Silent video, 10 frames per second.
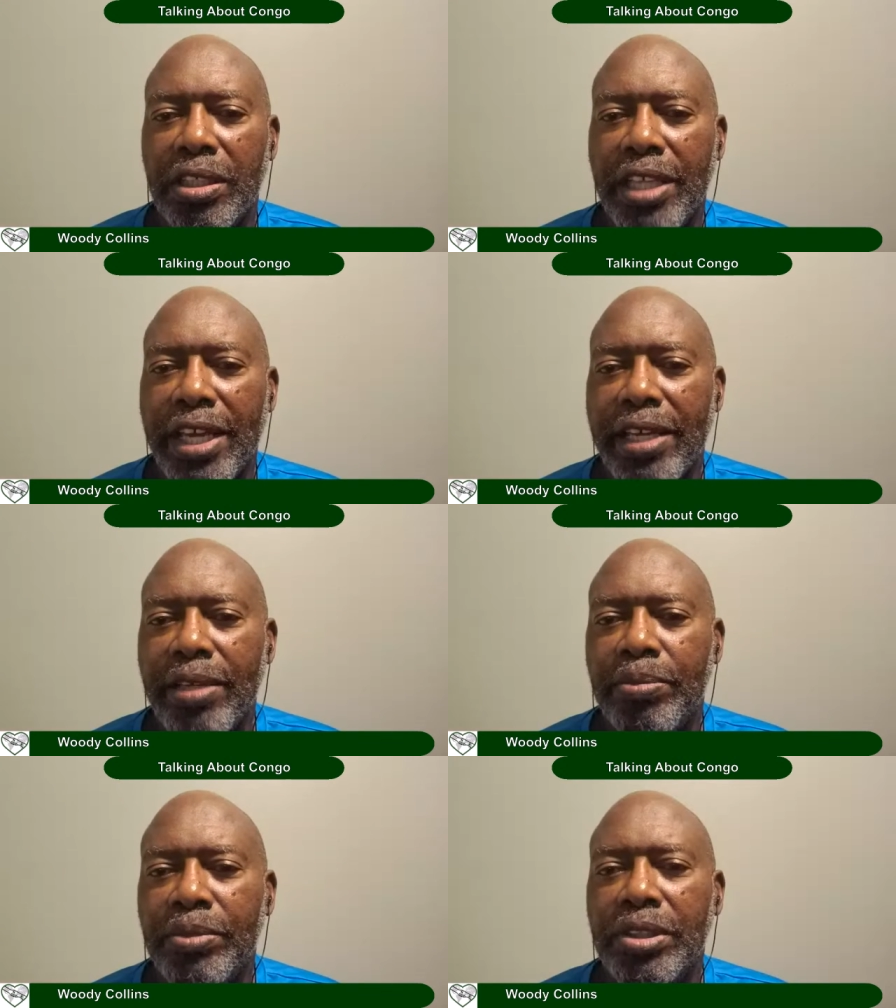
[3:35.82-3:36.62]

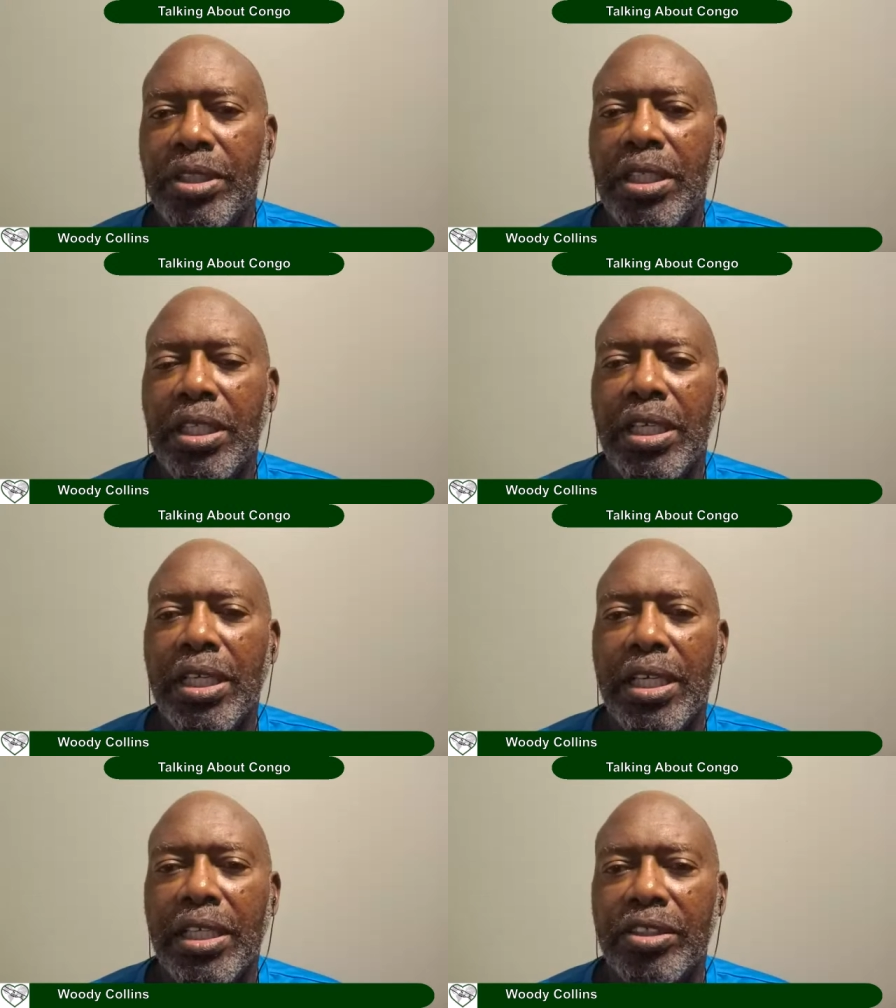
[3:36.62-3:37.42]
dams
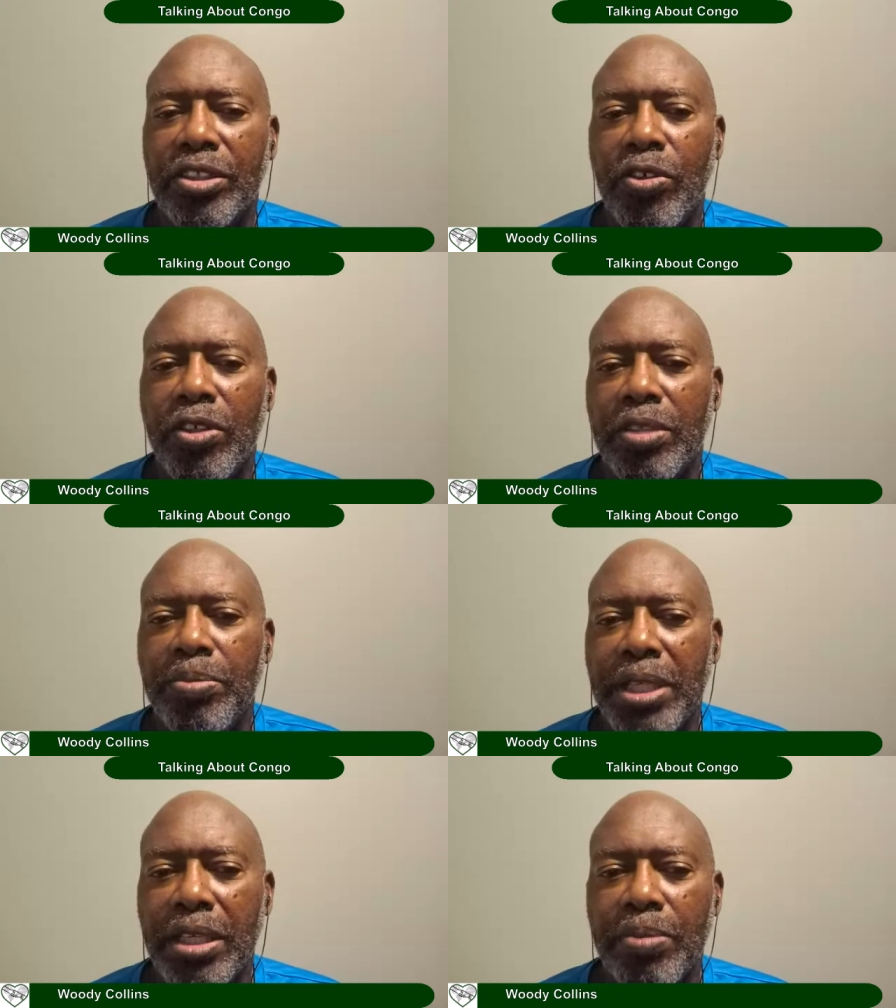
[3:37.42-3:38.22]
is going to
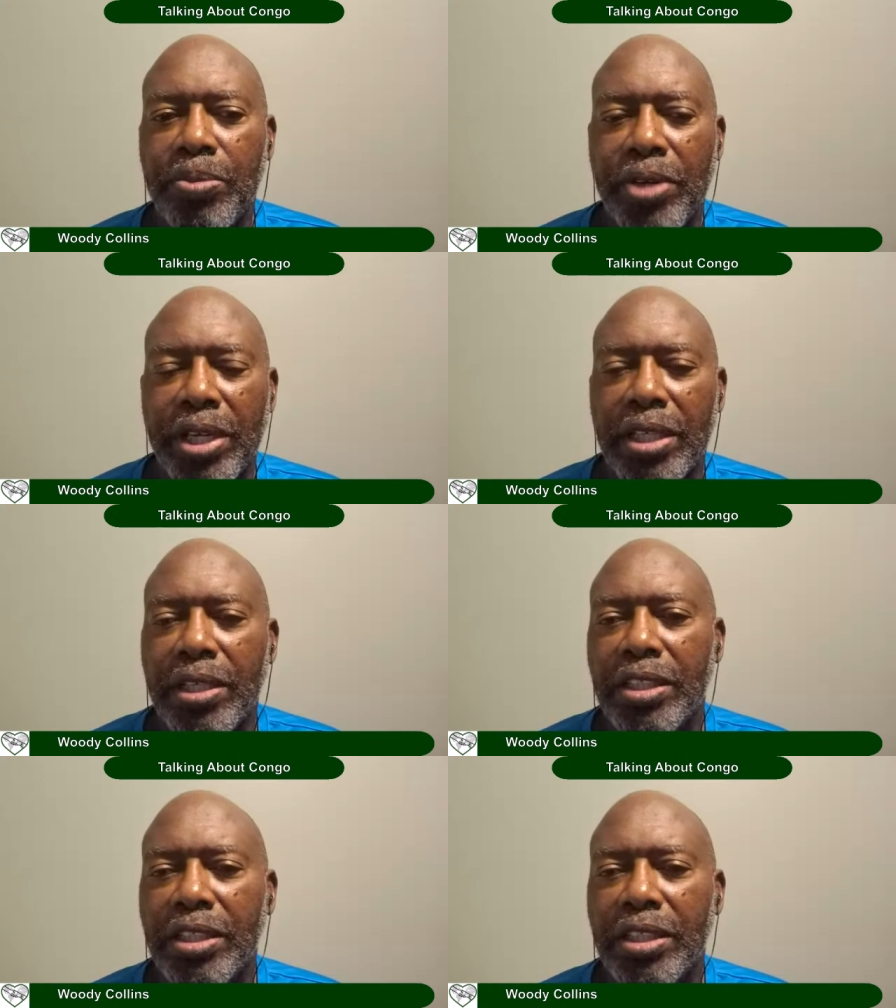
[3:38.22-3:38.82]
be upgraded.